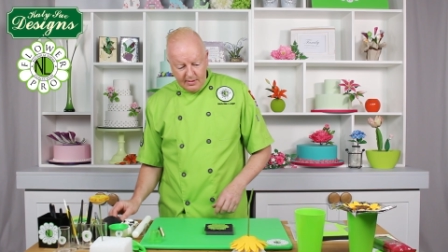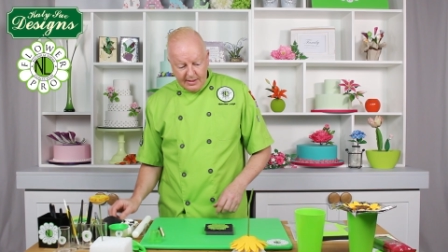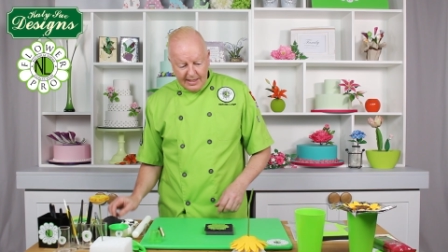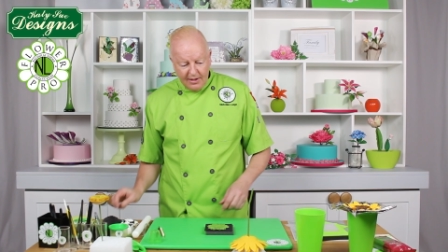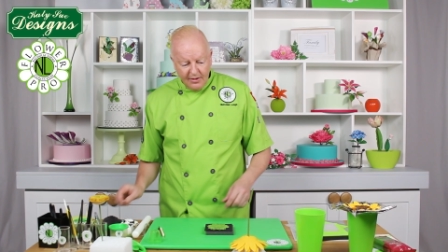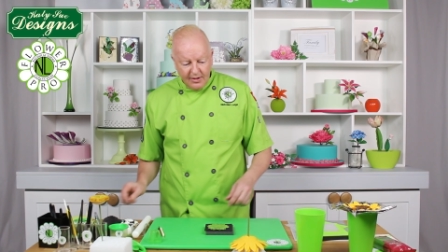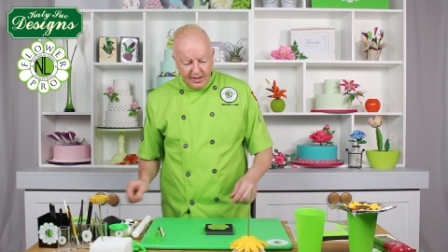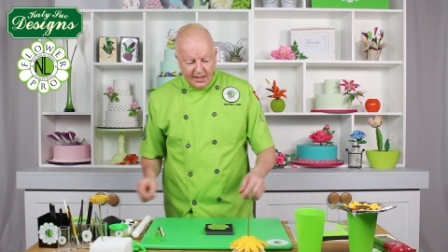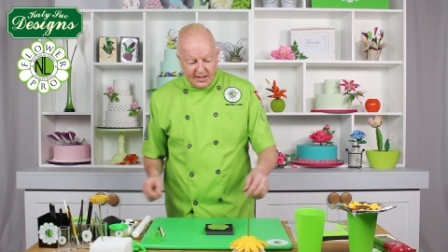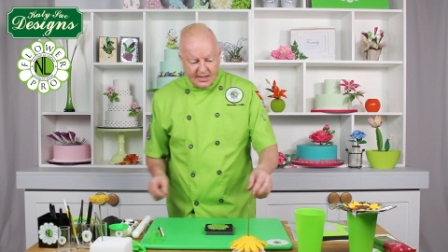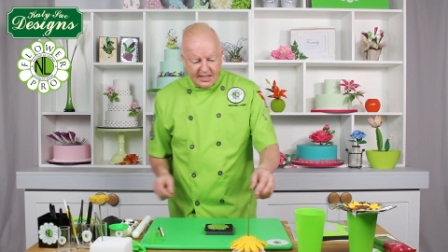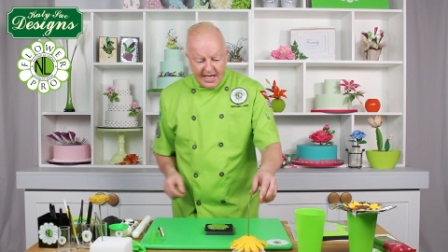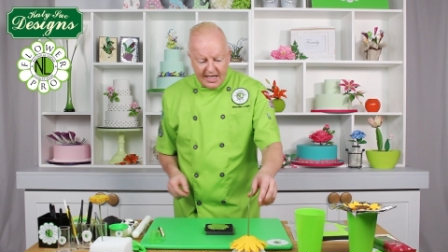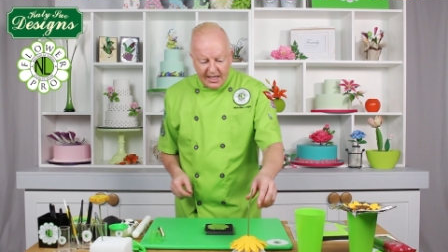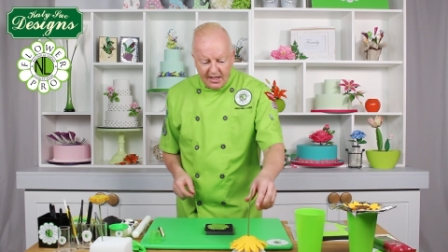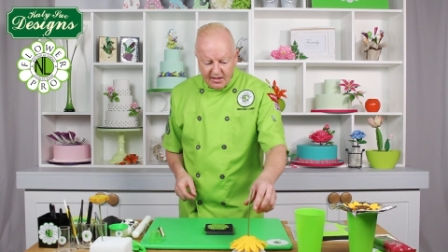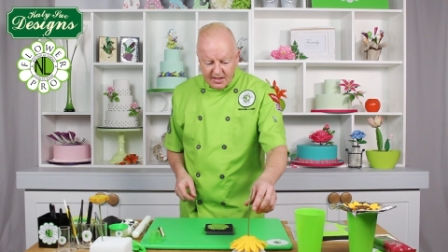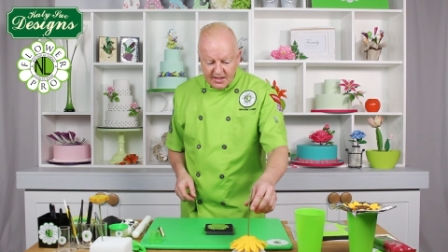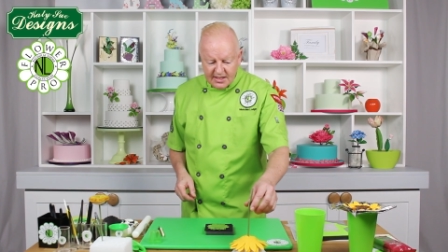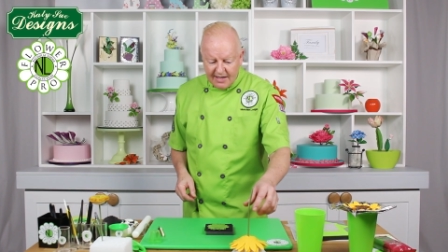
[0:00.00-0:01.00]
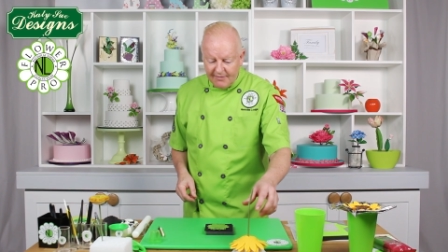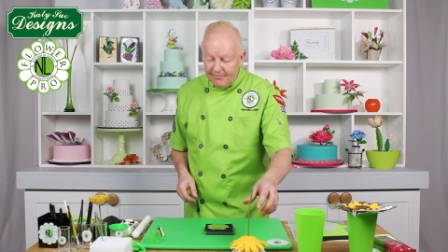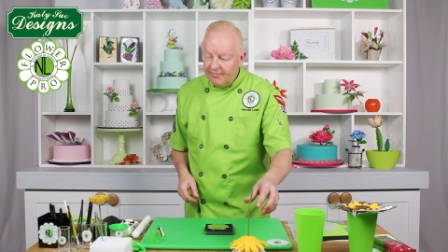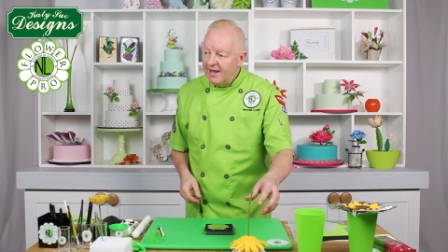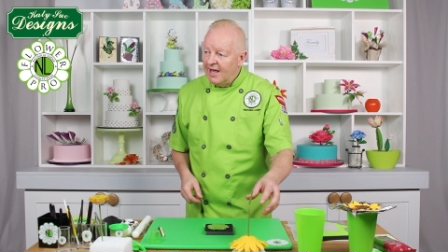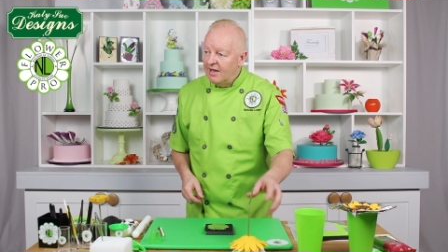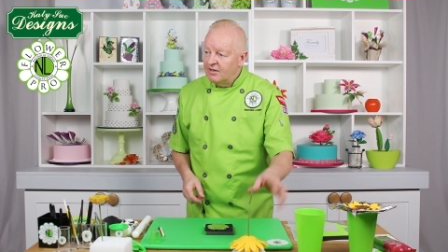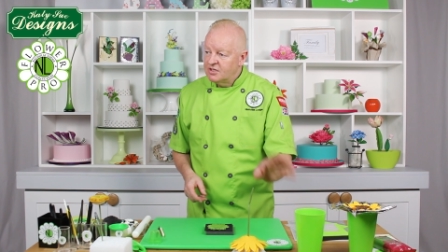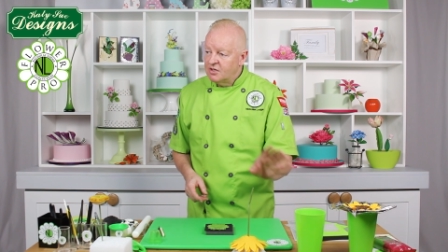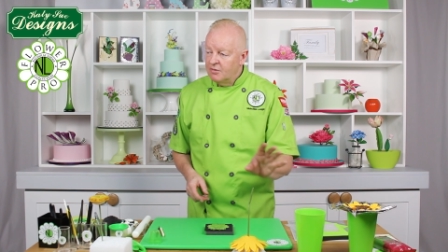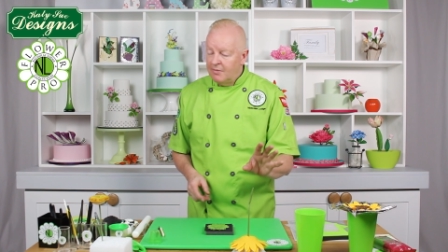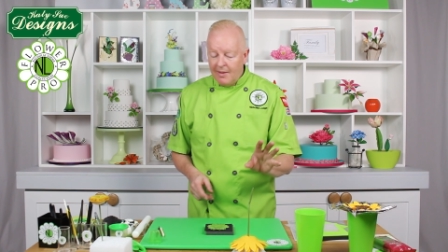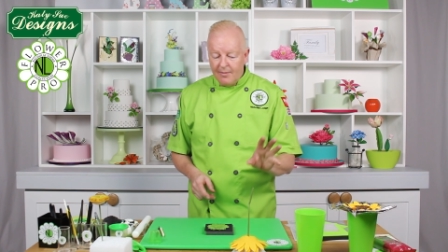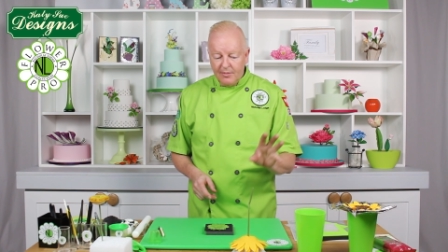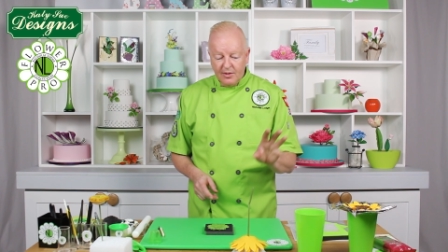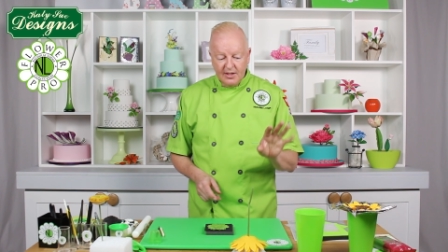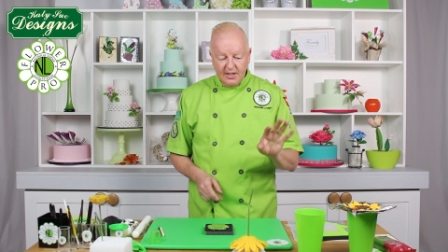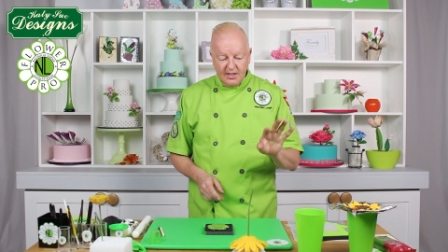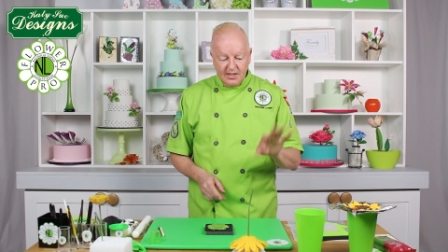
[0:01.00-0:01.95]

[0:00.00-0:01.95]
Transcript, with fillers: Now you're going to take your sunflower. So remember,